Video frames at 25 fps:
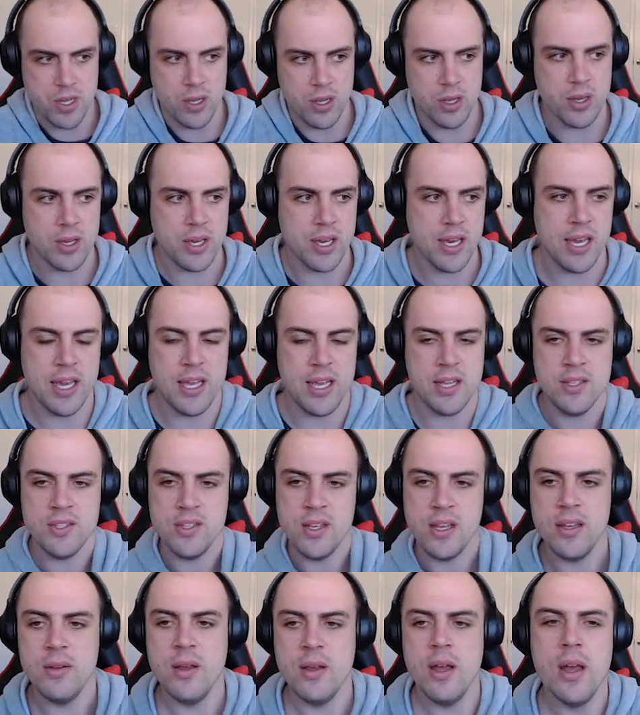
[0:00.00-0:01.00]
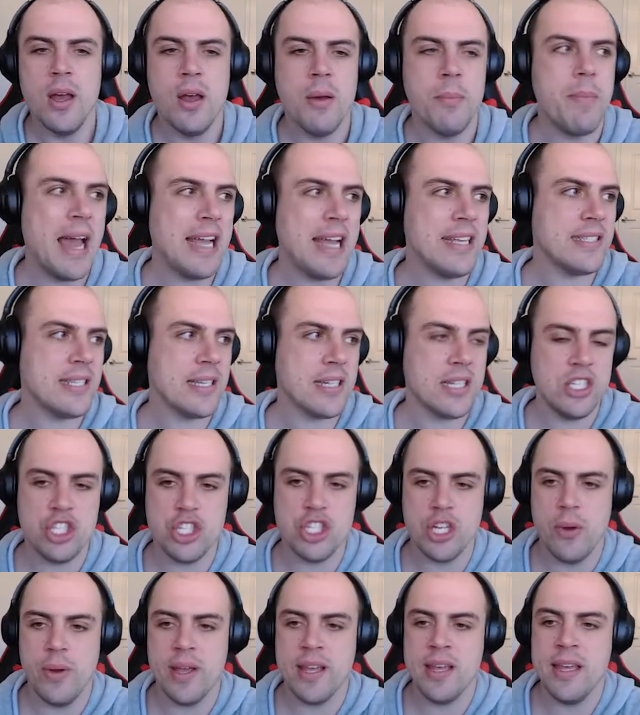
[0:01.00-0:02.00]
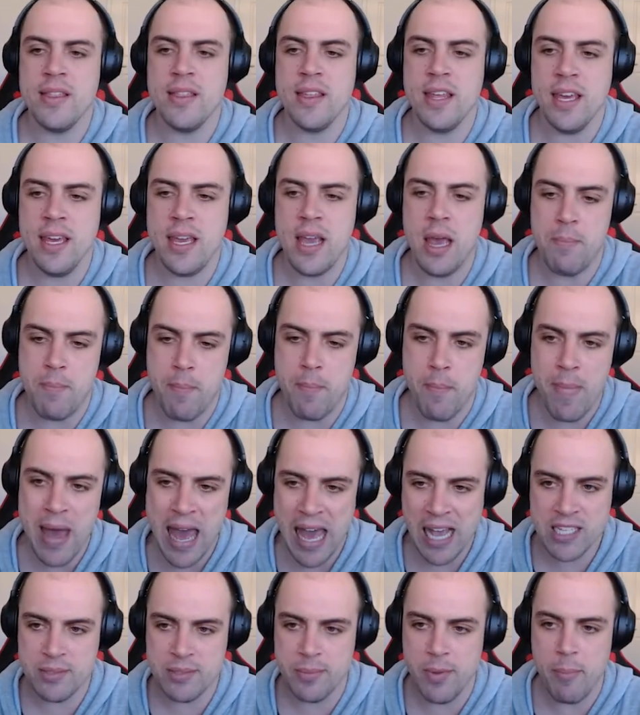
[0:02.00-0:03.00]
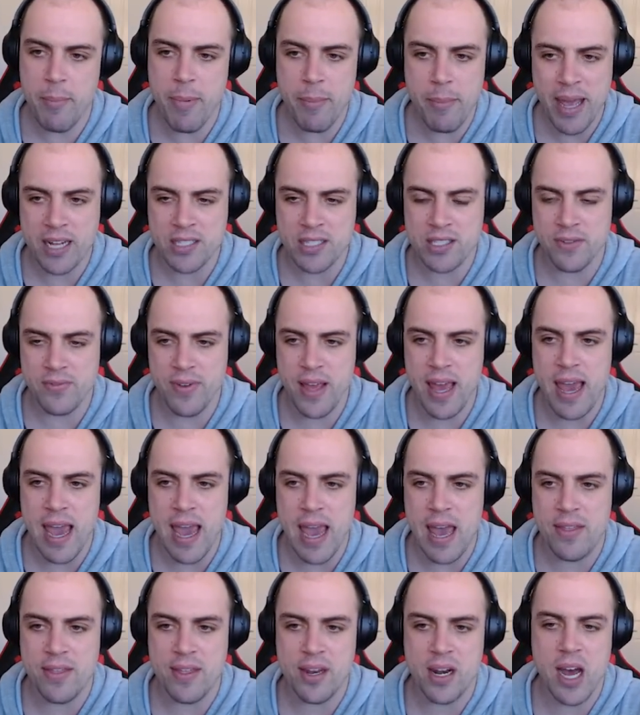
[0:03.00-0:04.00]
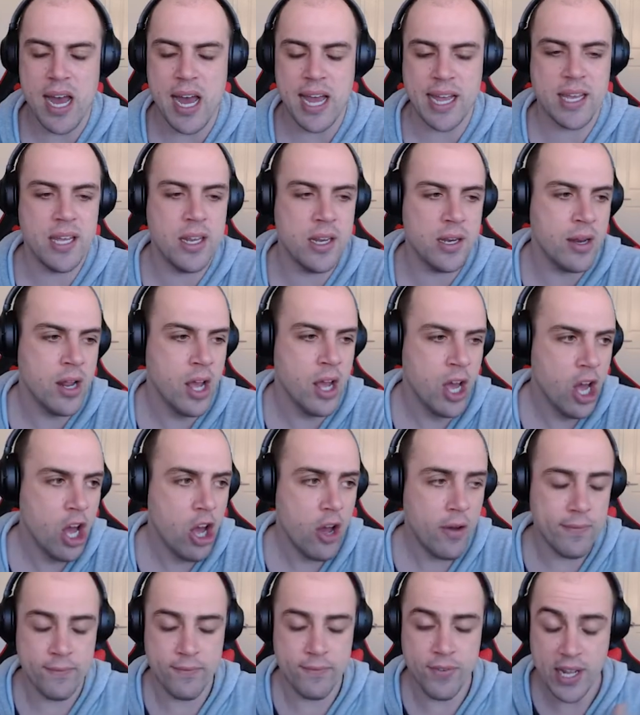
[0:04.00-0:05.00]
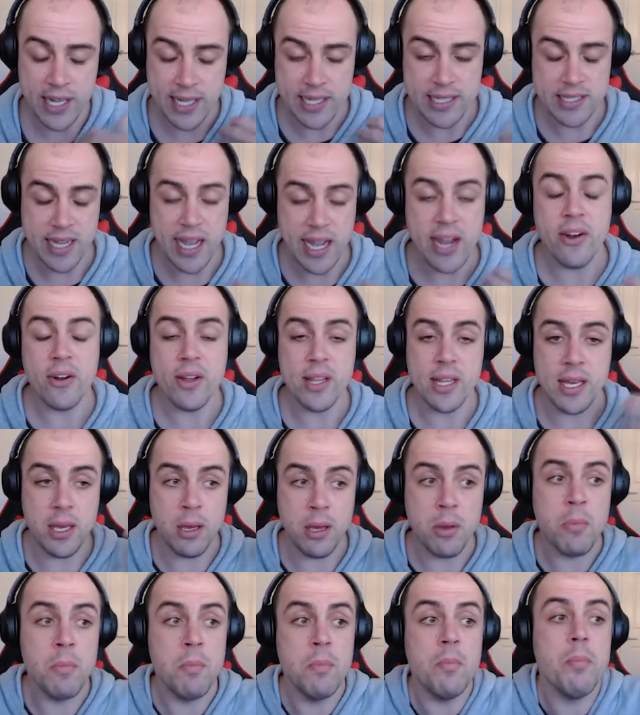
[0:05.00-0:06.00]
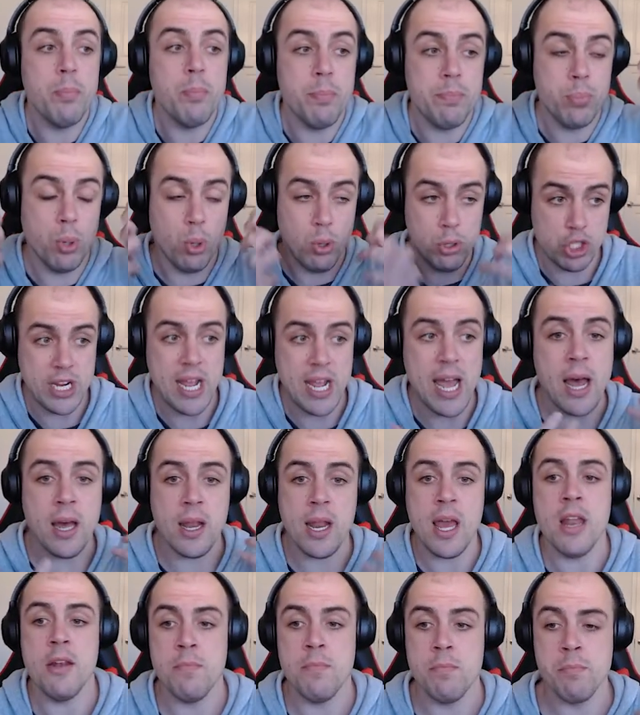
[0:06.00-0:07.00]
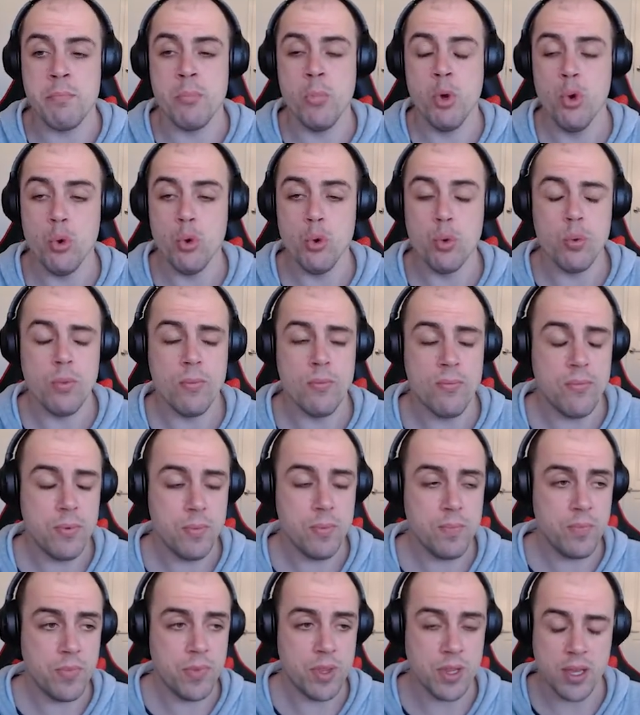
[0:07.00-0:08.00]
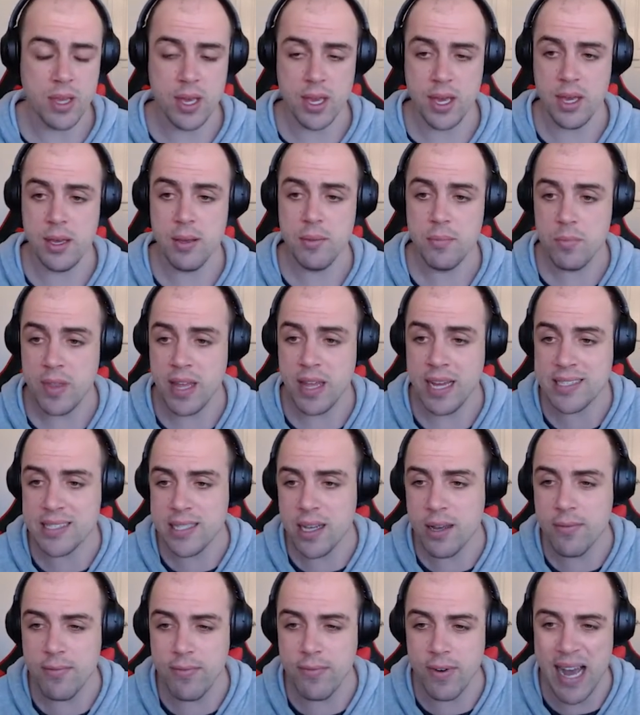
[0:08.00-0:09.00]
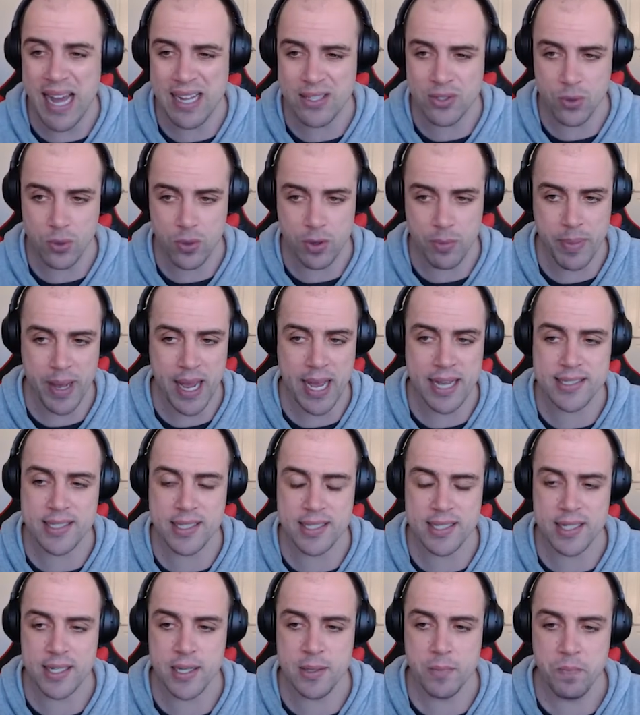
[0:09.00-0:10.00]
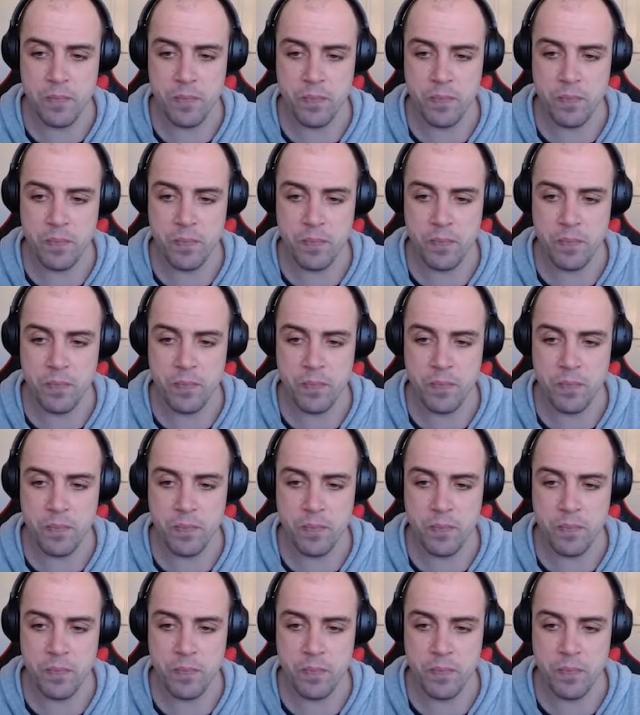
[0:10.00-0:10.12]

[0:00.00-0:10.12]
Okay? Basically showing the maximum amount of air that I can voluntarily push out and move. Okay? That's our vital capacity.